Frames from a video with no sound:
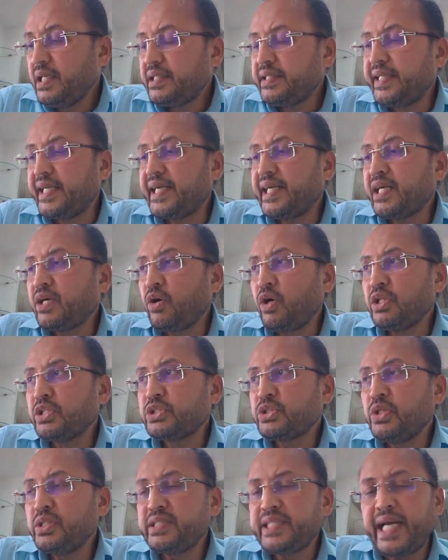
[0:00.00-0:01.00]
there are
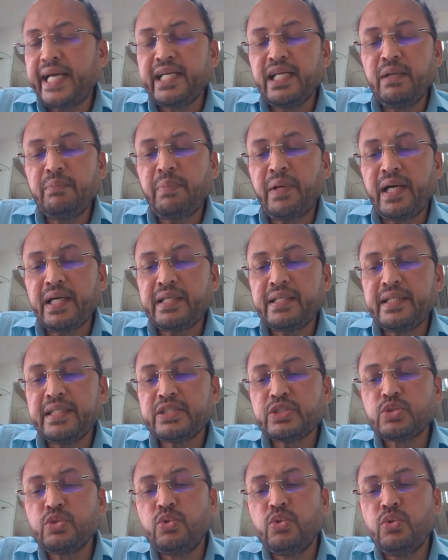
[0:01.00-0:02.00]
also channel partners
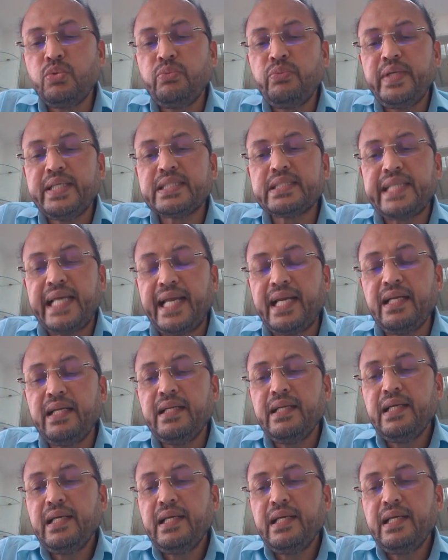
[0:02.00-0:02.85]
to whom we sell,